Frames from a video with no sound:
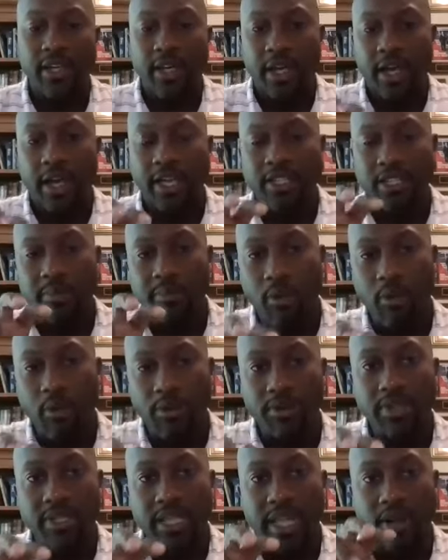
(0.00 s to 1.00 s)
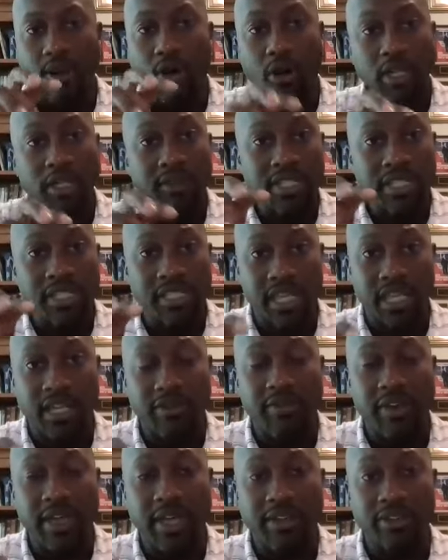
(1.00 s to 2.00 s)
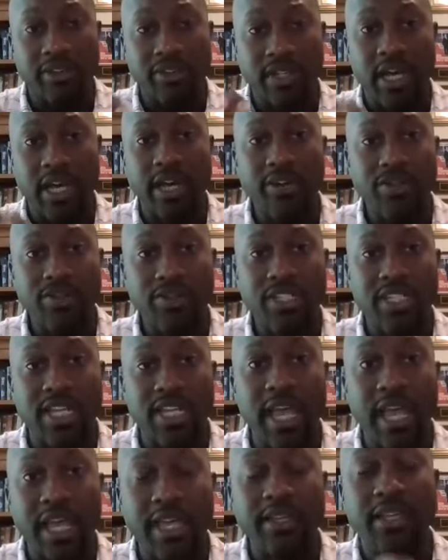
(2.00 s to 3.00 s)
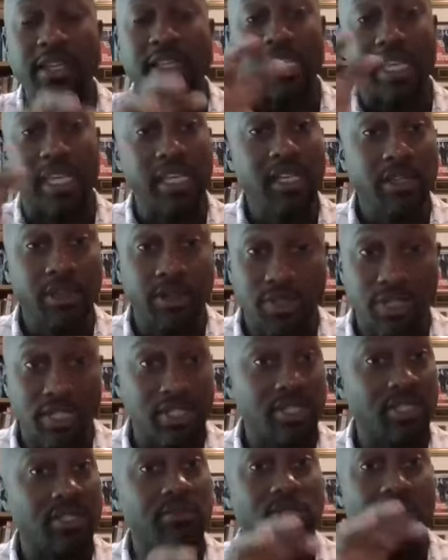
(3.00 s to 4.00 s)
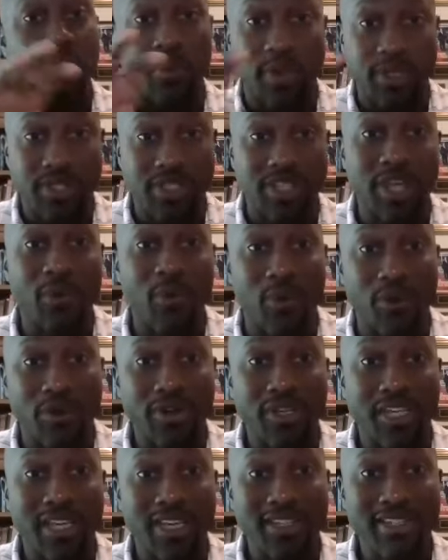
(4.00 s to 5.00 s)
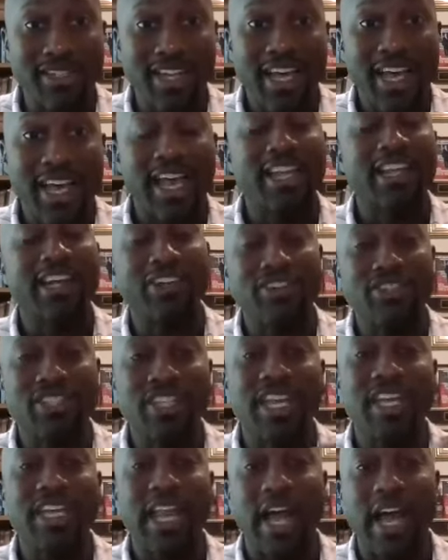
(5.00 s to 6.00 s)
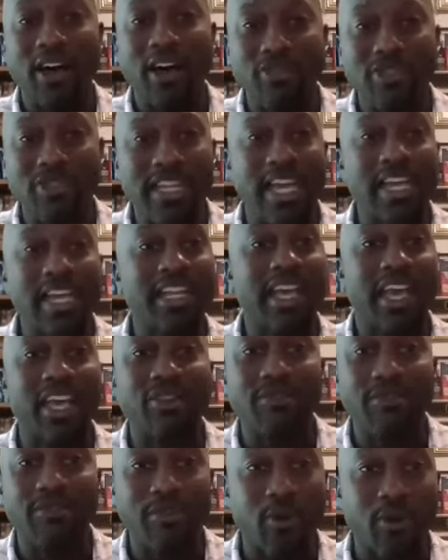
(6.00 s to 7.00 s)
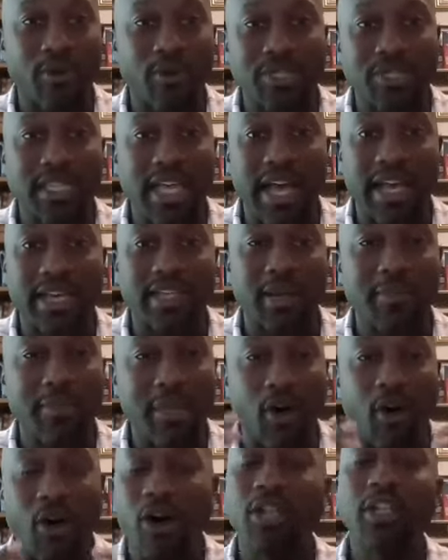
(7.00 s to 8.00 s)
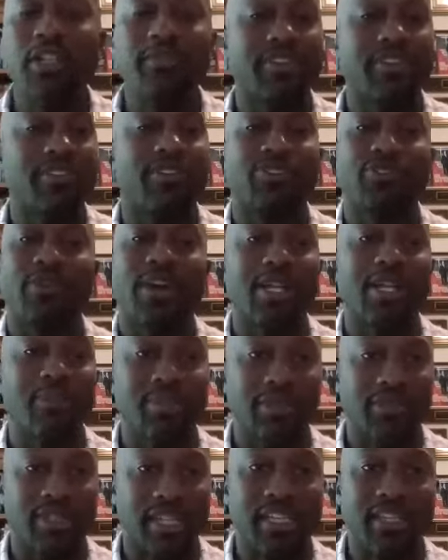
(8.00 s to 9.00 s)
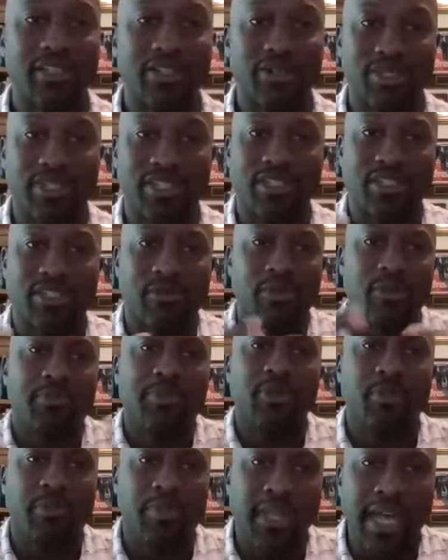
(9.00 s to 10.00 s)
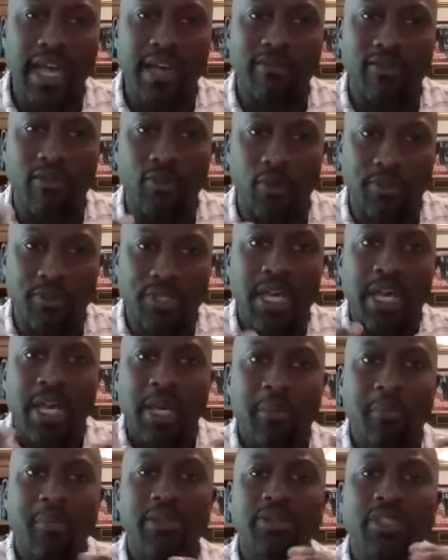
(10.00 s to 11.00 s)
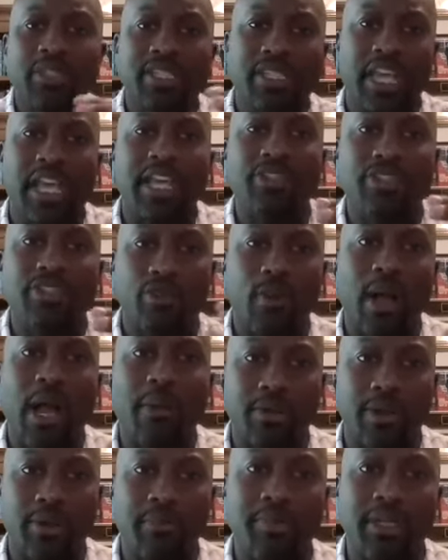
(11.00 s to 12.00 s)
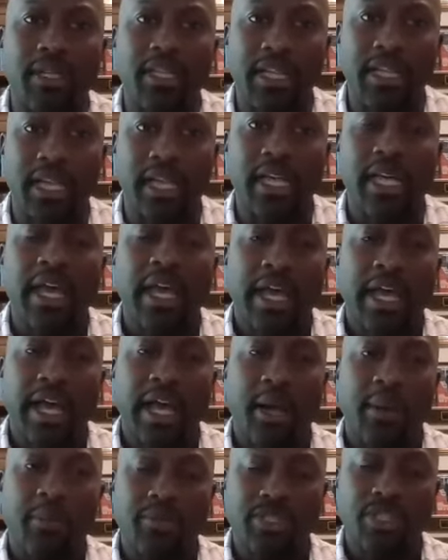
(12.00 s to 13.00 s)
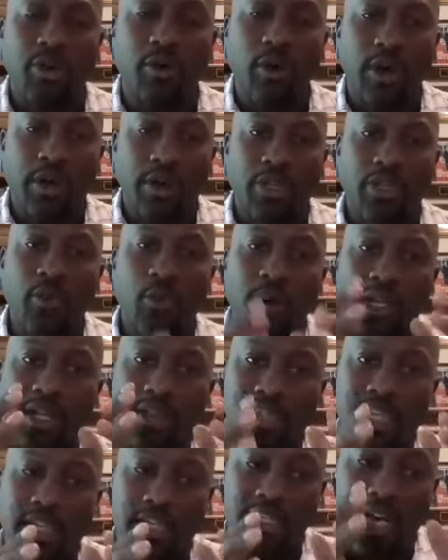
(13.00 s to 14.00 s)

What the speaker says: it's important that all of these innovators understand the ecosystem to which they work in and understand how data informs that. I mean, all of us are trying to build ecosystems, build platforms, build this interoperability. So you want to think not